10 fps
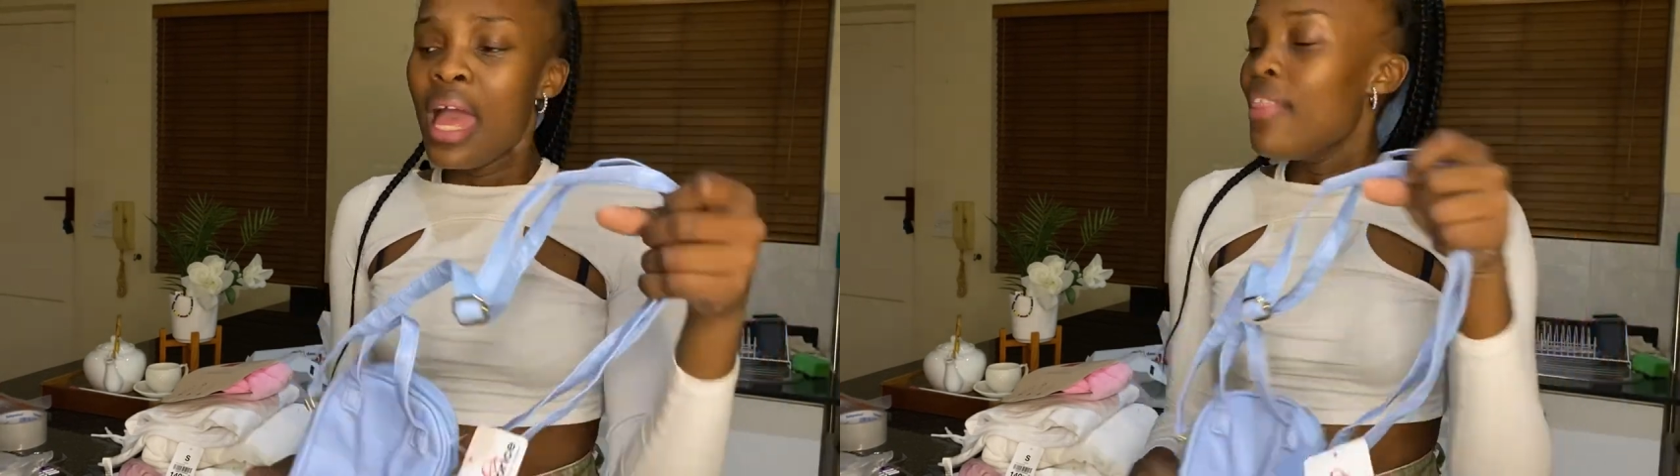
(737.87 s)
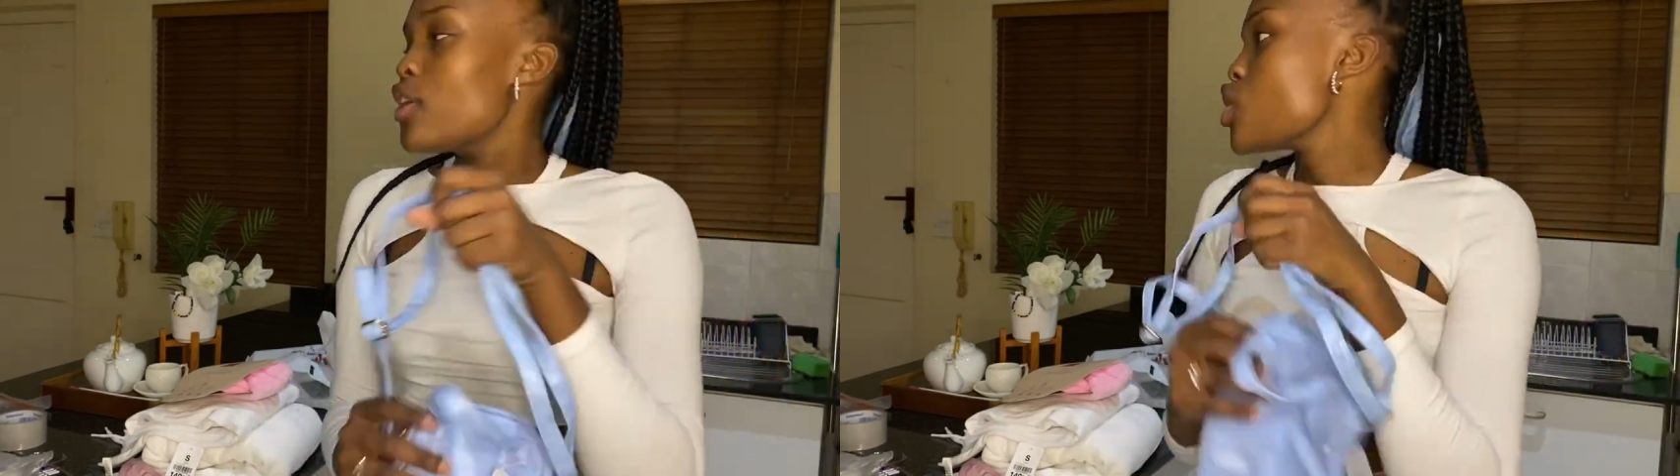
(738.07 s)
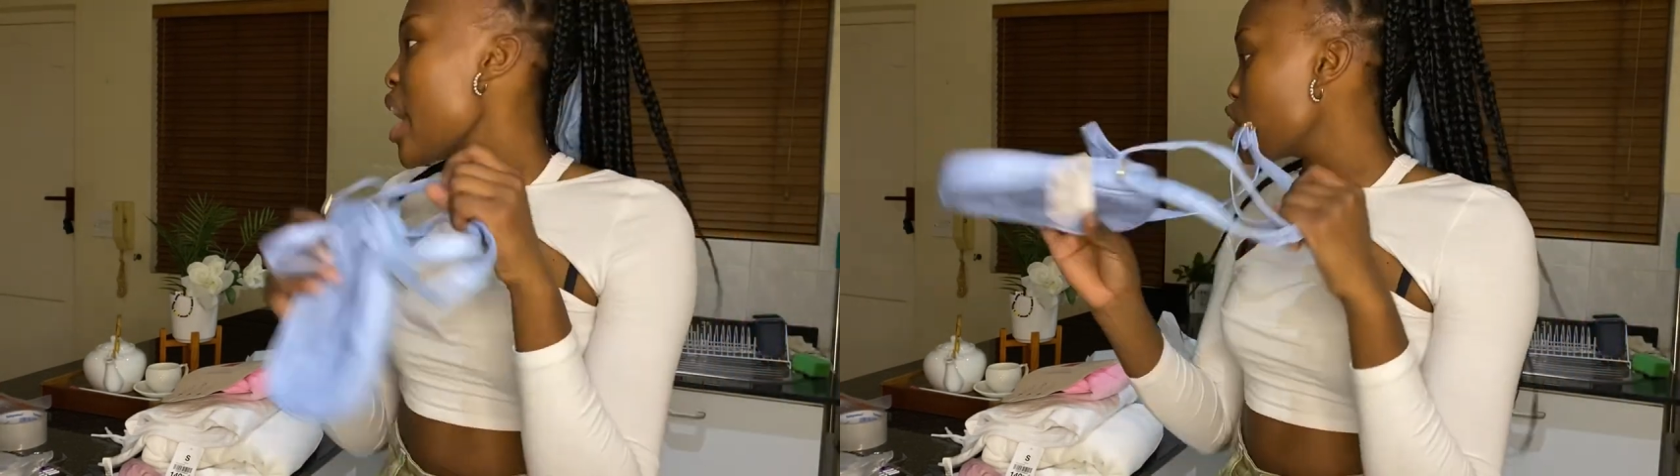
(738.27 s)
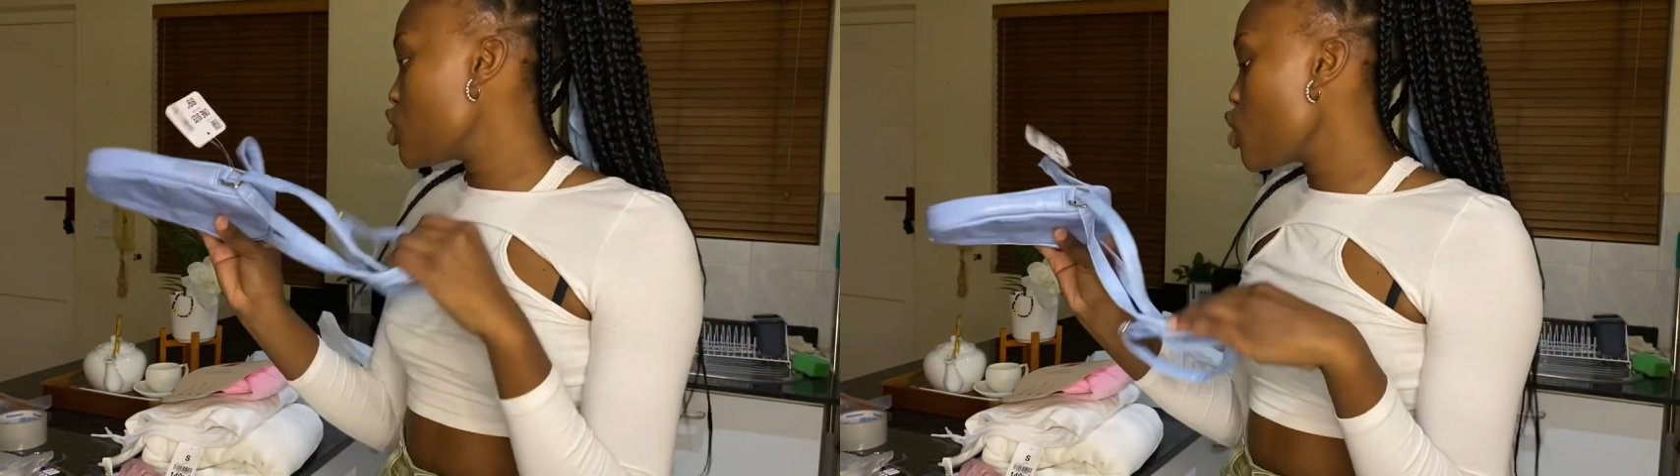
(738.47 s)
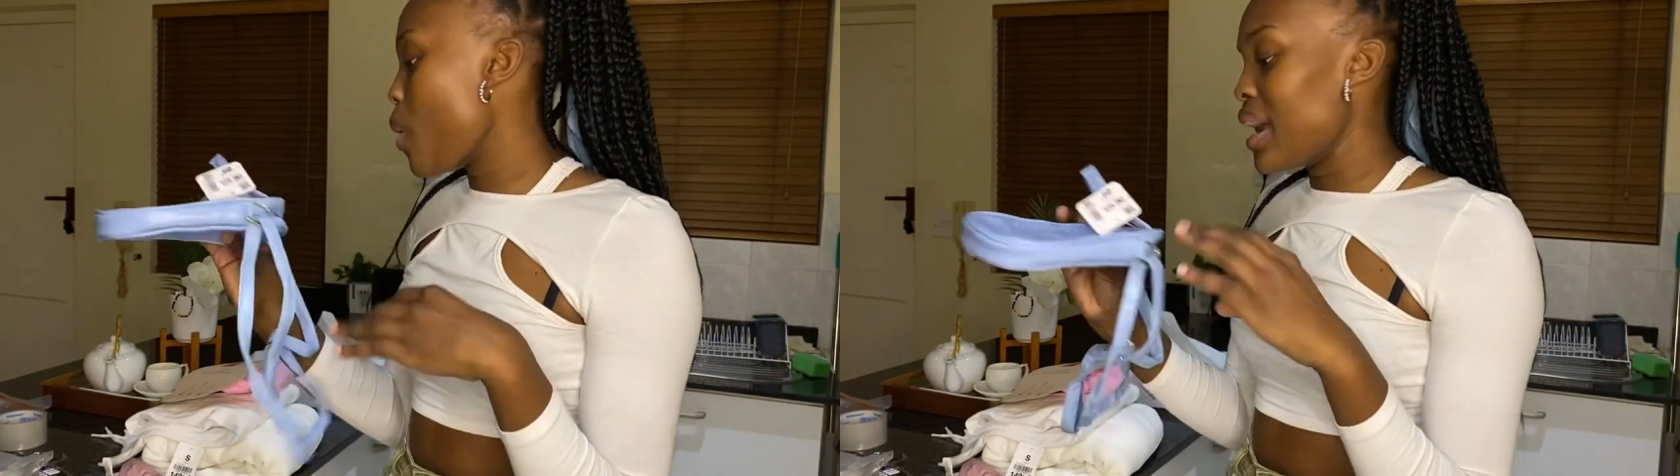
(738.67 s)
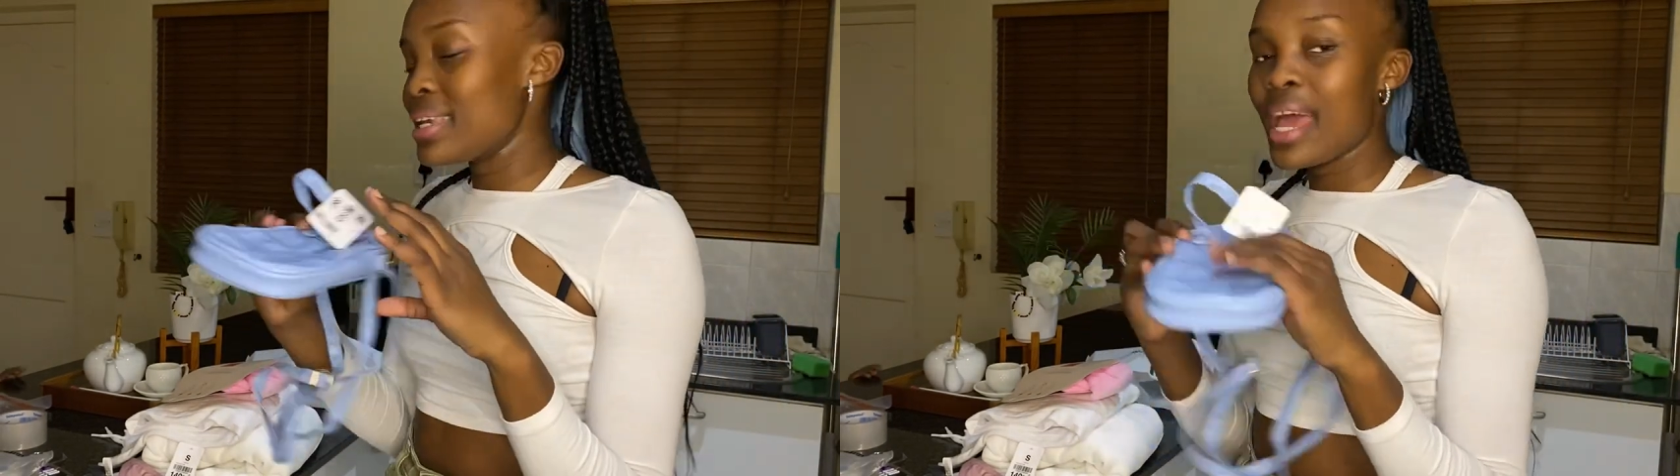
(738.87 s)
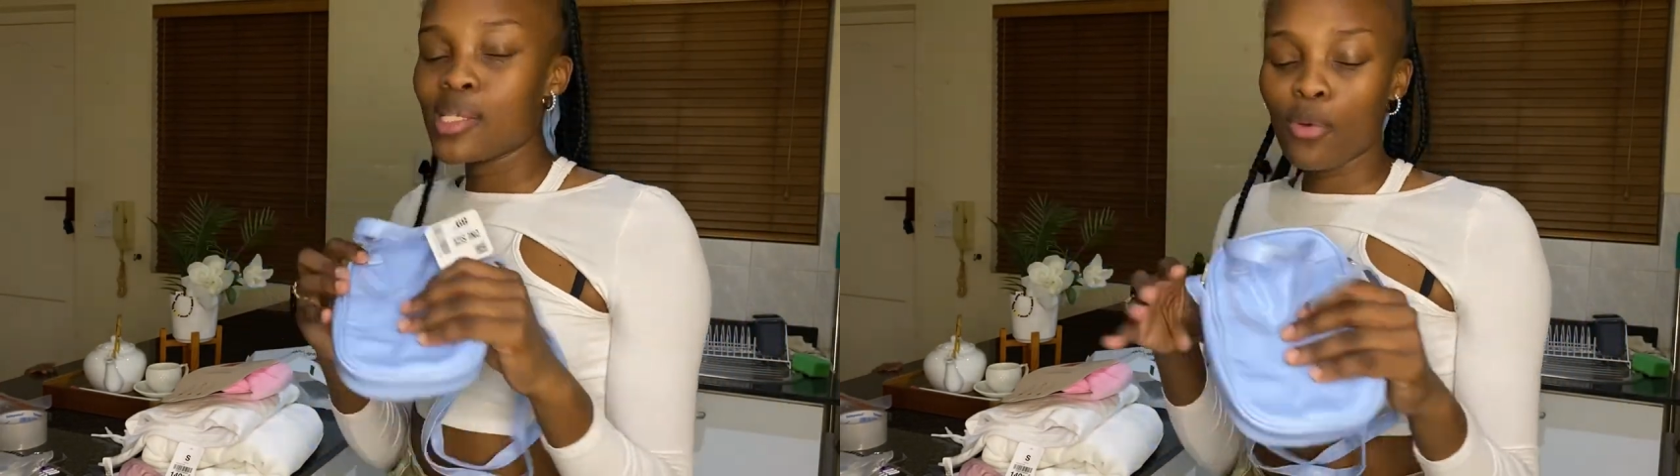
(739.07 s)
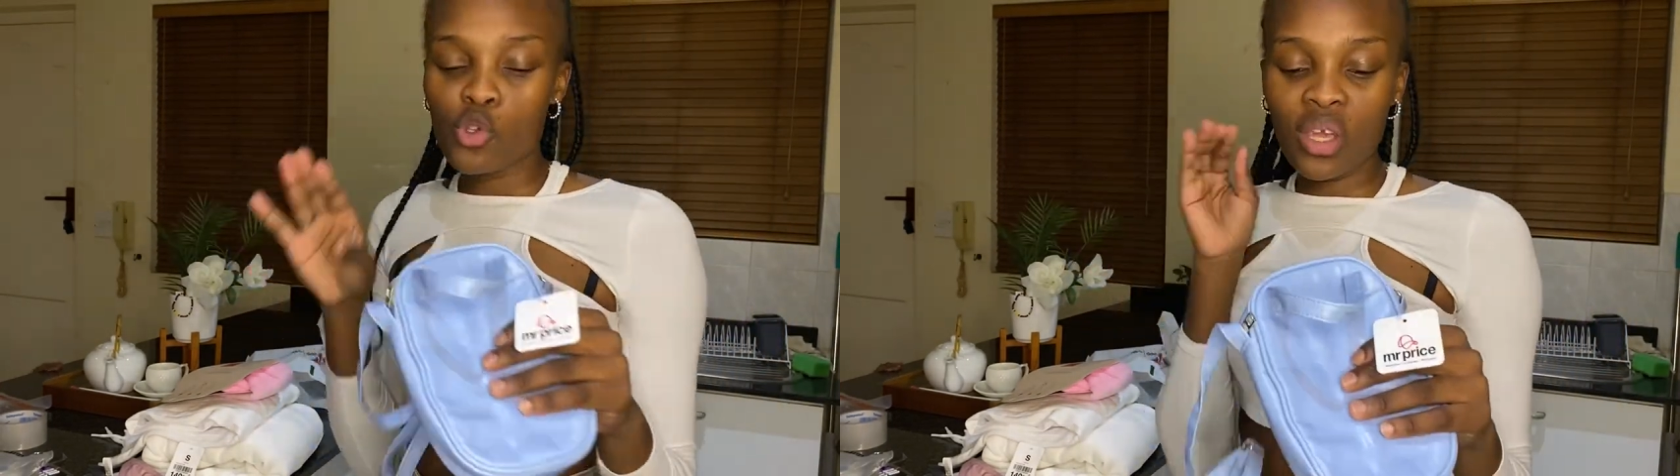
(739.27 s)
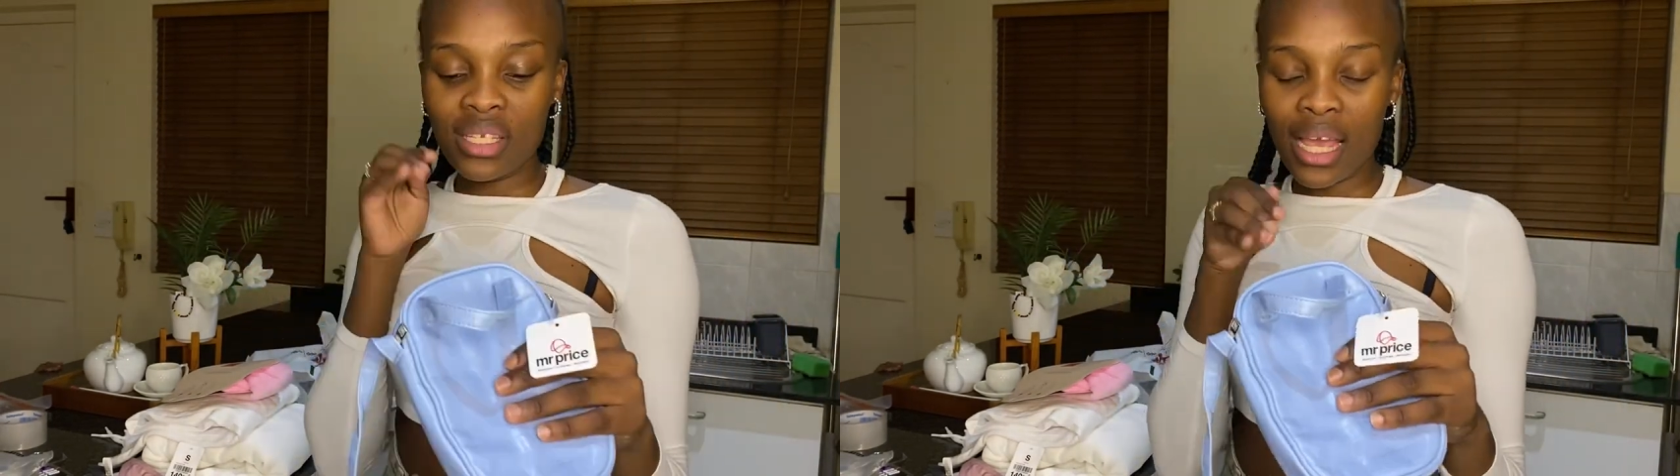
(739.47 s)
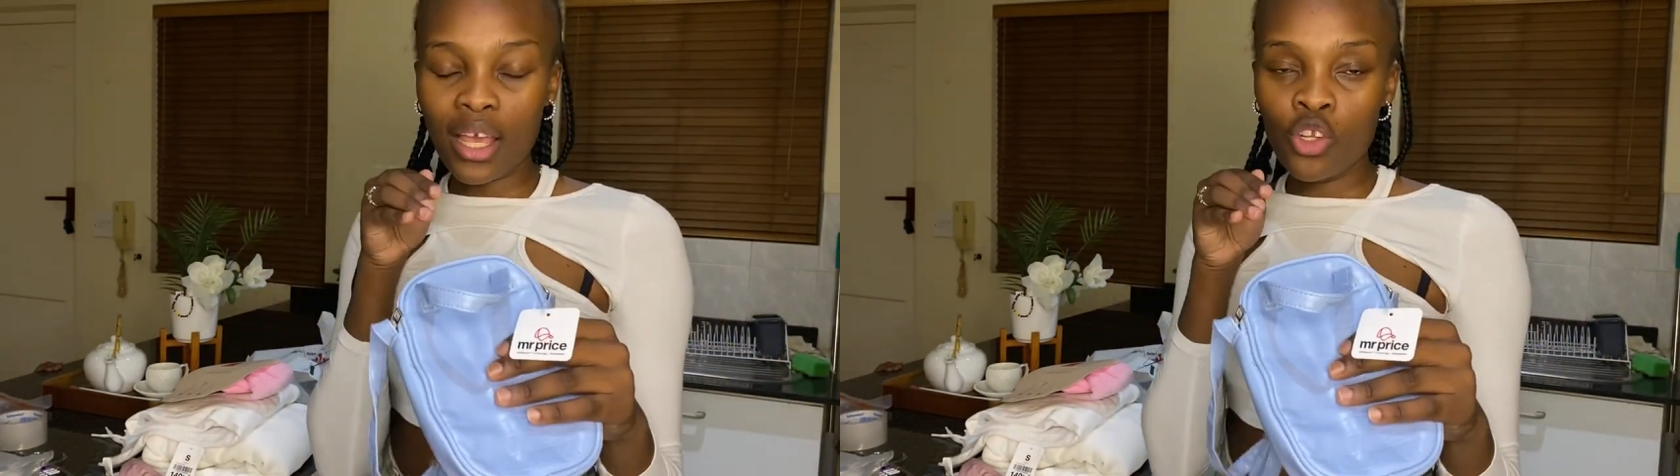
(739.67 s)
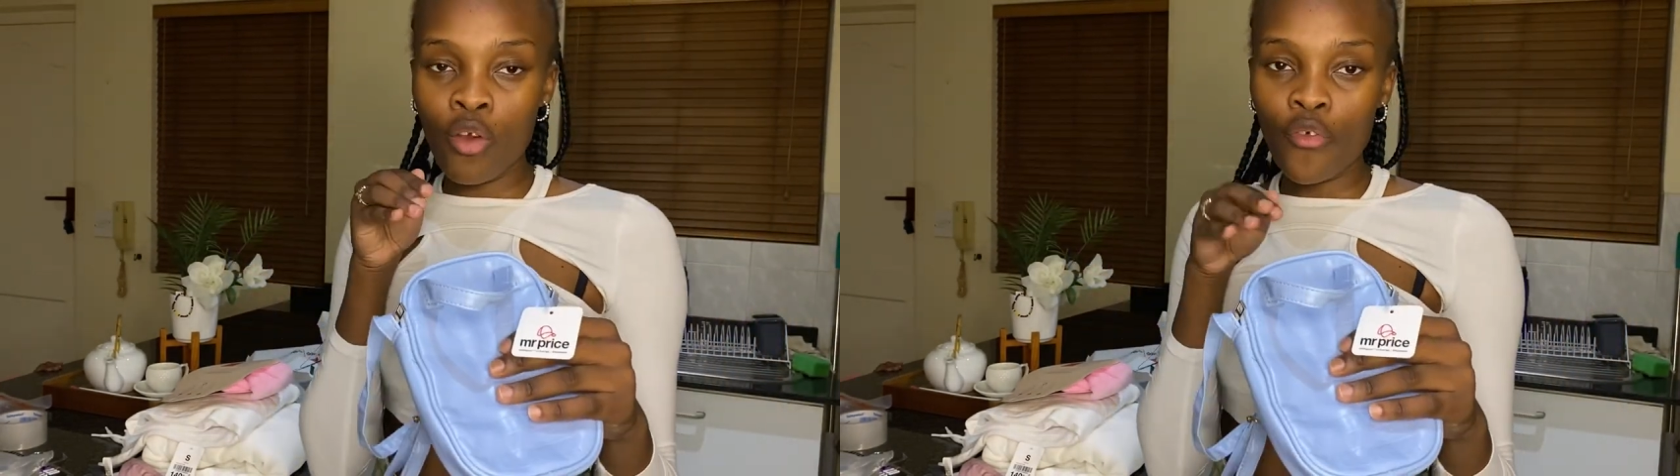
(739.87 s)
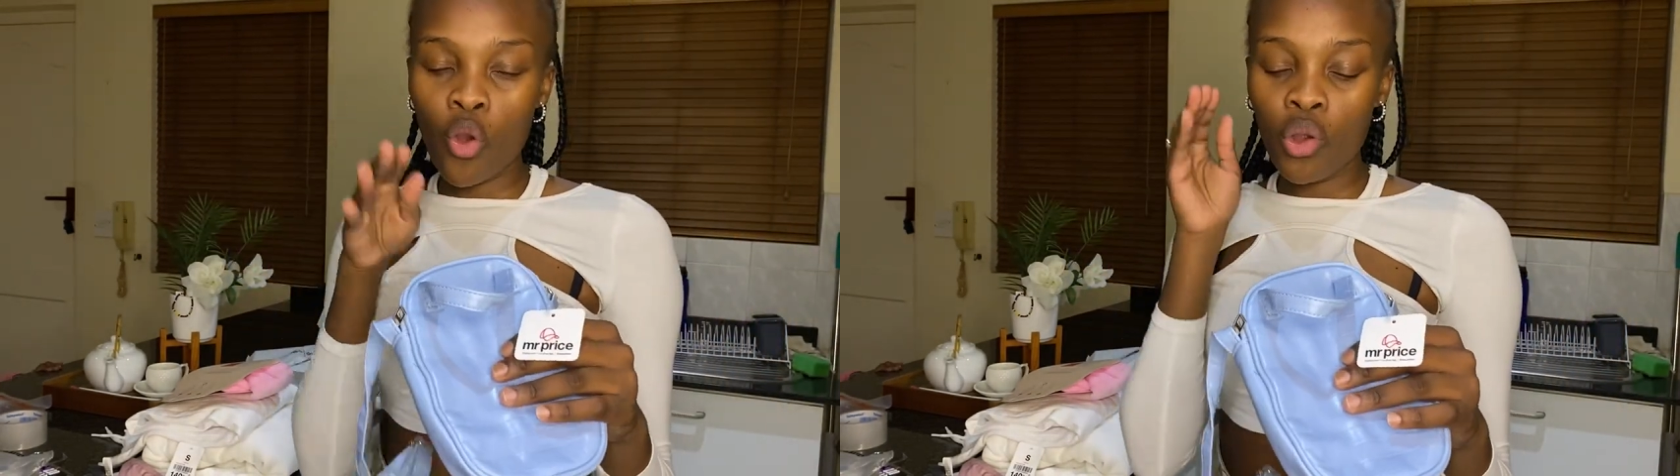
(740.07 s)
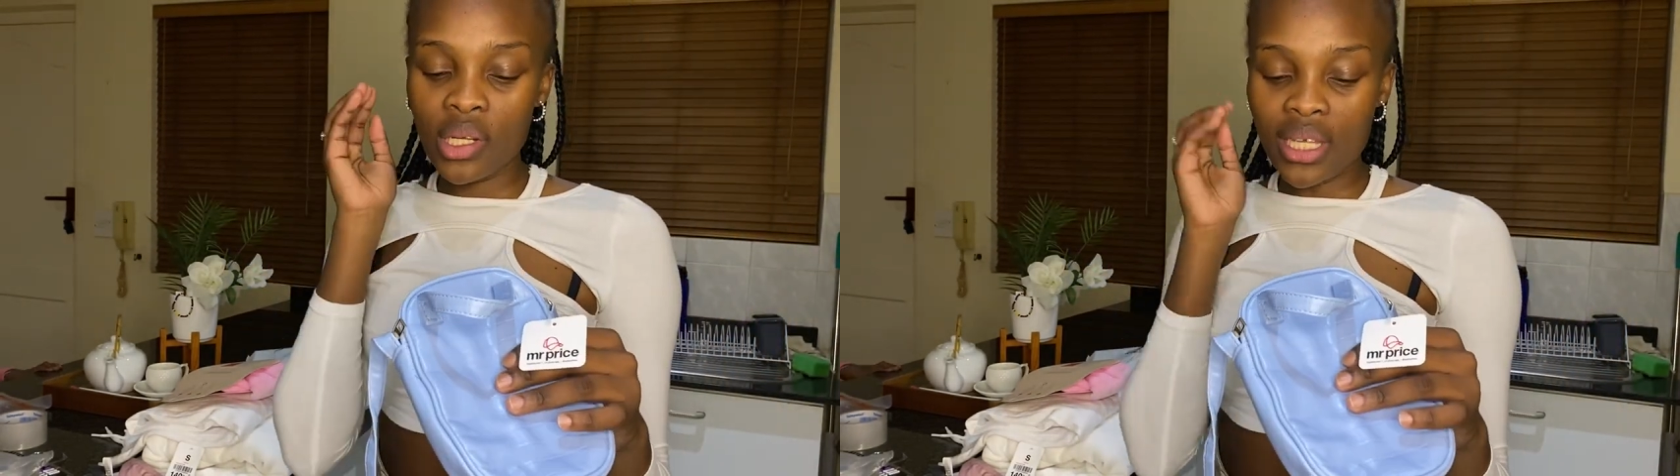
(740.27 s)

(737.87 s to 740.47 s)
These are actually quite nice because you can tuck in your phone,